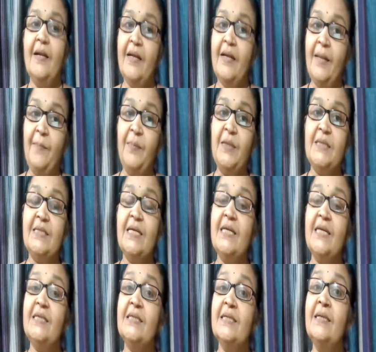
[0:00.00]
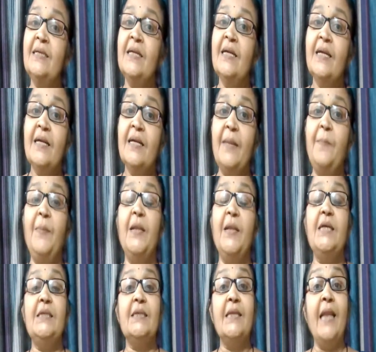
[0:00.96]
Depreciation,
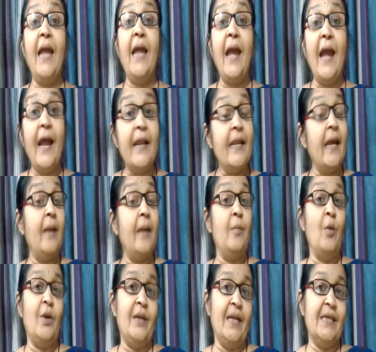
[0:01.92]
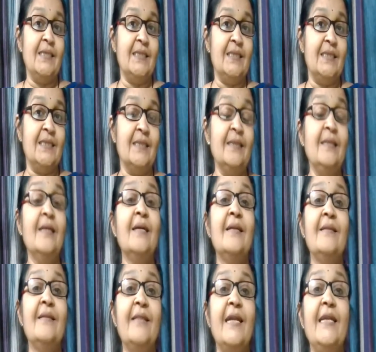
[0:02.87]
depletion and amortization,
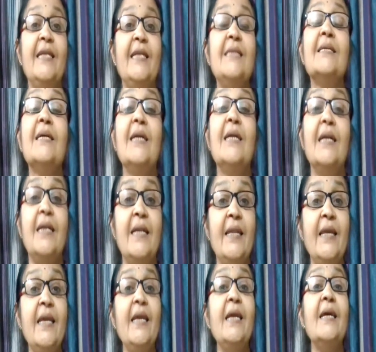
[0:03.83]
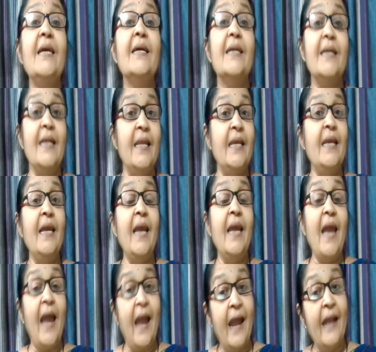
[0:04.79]
that is
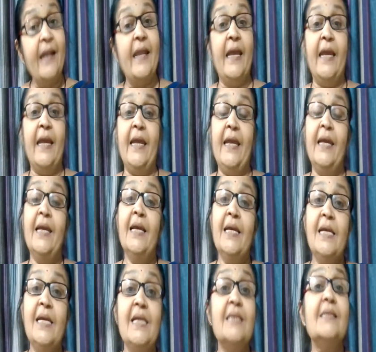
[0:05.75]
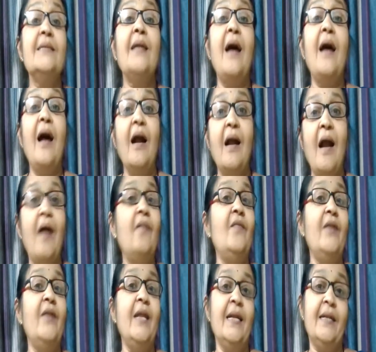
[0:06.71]
DD&A, is an
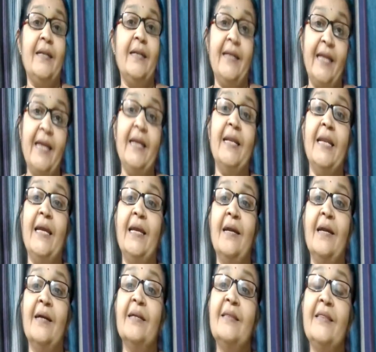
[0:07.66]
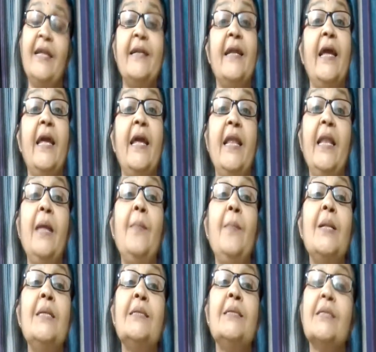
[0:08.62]
accounting technique that
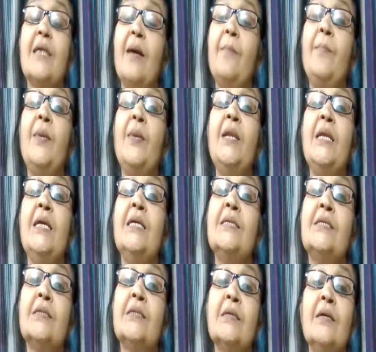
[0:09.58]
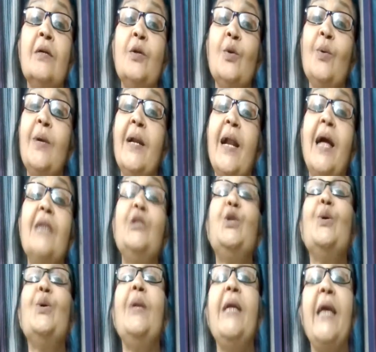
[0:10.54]
enables companies to
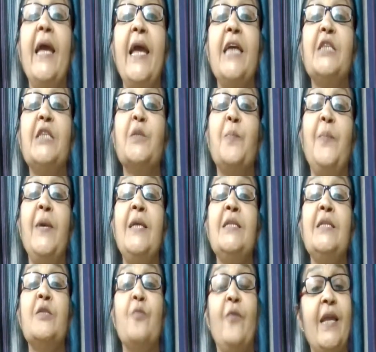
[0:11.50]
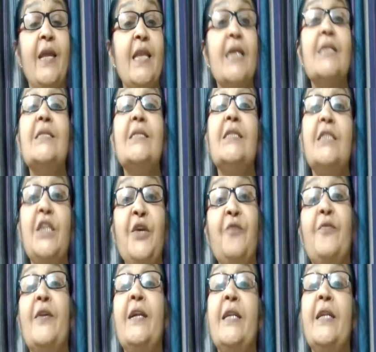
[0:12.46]
gradually expense various
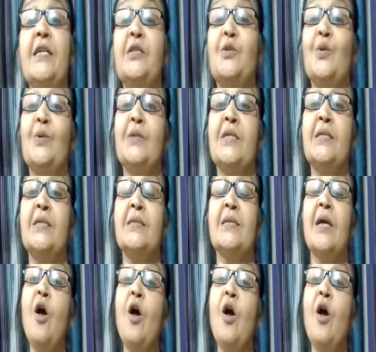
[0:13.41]
different resources